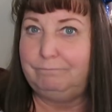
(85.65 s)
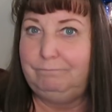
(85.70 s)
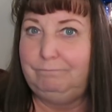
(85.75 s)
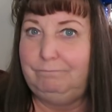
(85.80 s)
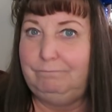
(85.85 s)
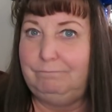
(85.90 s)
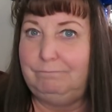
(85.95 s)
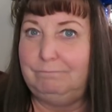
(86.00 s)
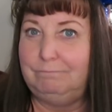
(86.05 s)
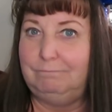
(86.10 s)

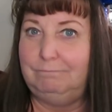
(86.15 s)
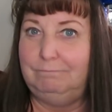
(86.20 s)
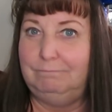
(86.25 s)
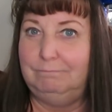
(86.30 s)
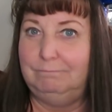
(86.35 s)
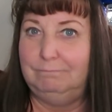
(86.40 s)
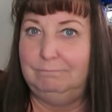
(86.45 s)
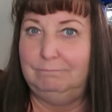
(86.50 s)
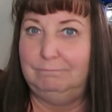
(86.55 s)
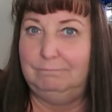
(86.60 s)

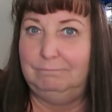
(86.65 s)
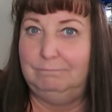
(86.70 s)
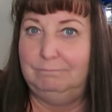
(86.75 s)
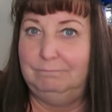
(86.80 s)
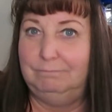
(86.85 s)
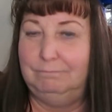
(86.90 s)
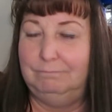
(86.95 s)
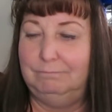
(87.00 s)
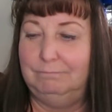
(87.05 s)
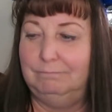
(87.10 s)

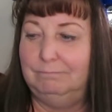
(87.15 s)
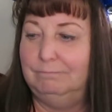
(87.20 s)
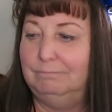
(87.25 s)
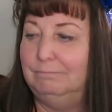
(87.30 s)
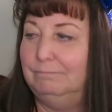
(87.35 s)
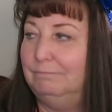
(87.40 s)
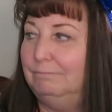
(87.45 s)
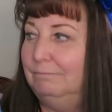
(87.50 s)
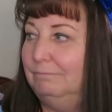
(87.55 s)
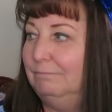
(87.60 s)

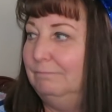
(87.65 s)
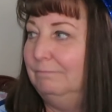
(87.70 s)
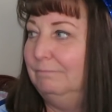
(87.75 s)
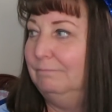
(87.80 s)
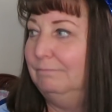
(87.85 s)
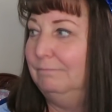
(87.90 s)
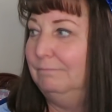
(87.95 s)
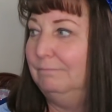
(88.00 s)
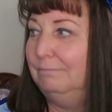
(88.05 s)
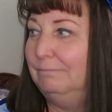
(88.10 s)

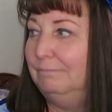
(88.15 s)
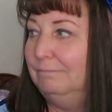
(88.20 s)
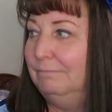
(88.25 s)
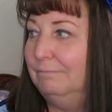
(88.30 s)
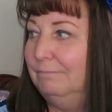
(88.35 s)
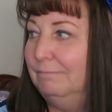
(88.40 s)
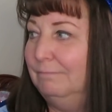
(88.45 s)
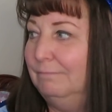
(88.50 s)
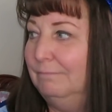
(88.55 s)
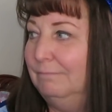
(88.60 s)

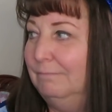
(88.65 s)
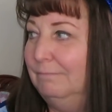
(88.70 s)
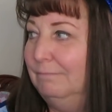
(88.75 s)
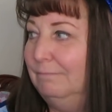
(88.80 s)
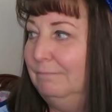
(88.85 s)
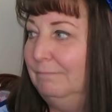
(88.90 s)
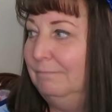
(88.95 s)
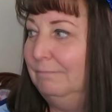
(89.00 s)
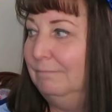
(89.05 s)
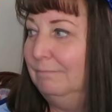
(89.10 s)

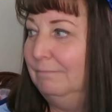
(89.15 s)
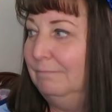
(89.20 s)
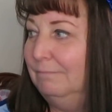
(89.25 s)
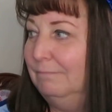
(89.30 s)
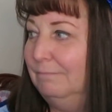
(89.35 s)
(not speaking)